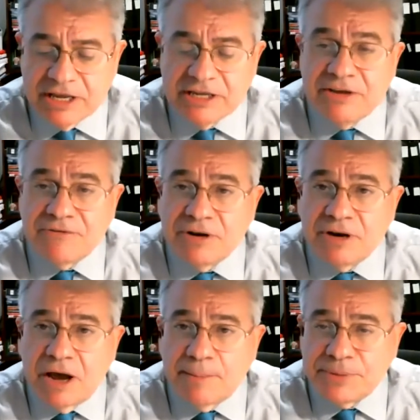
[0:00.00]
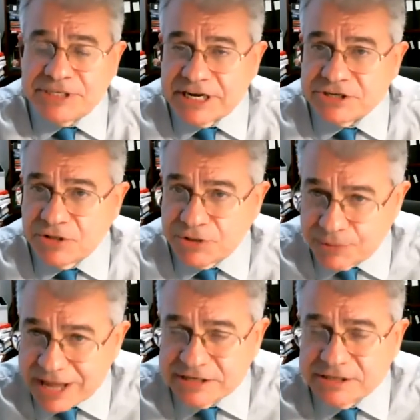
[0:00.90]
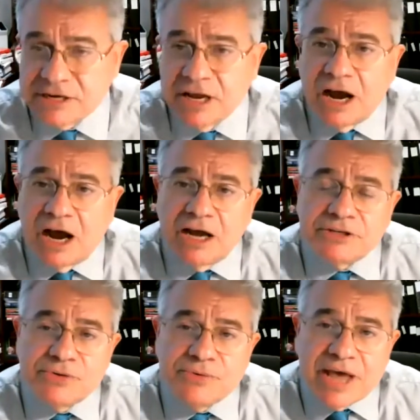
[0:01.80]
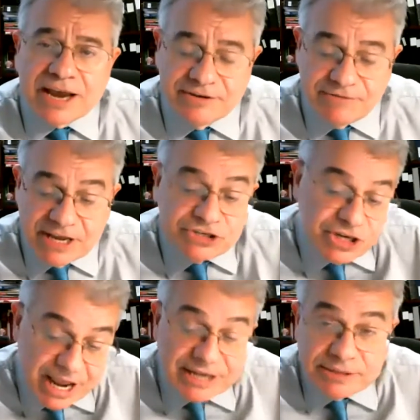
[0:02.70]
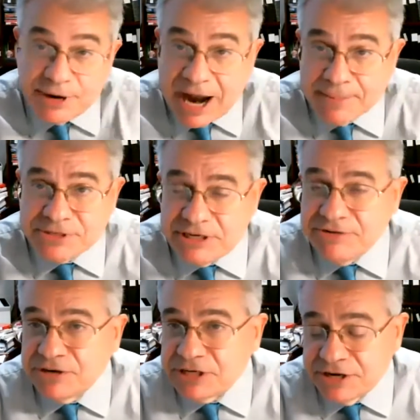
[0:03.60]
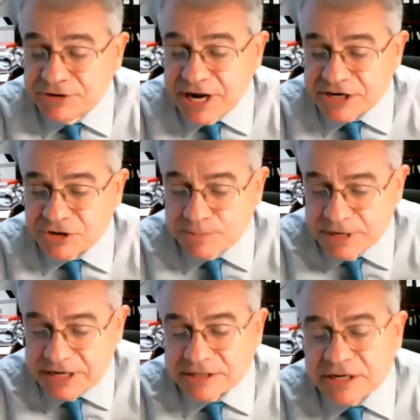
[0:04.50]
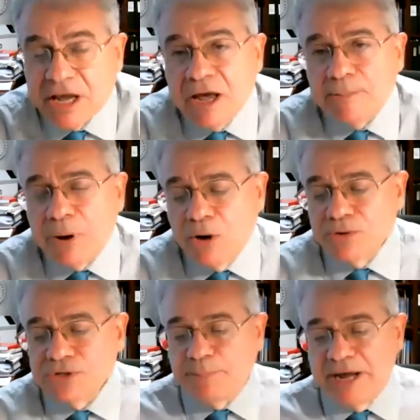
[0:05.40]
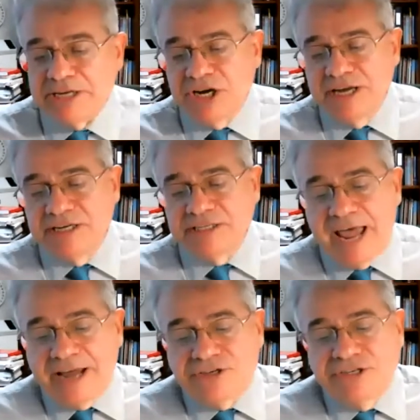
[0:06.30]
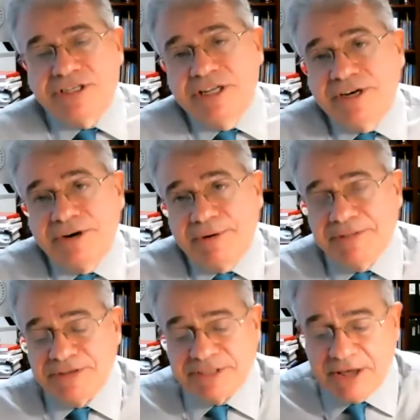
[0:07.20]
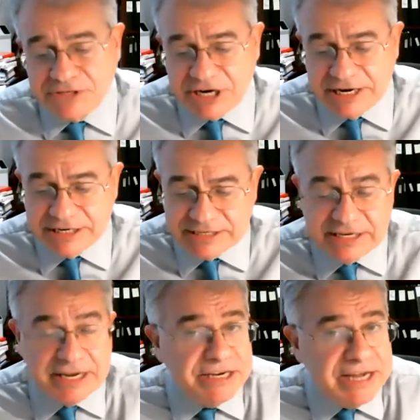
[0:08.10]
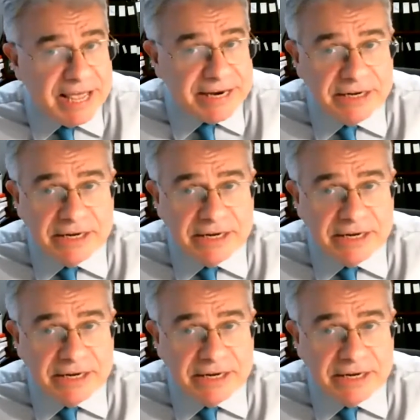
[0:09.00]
given uh, potential threats uh, to that convention and perhaps even to international peace posed by China's actions in and around the South China Sea. And yet,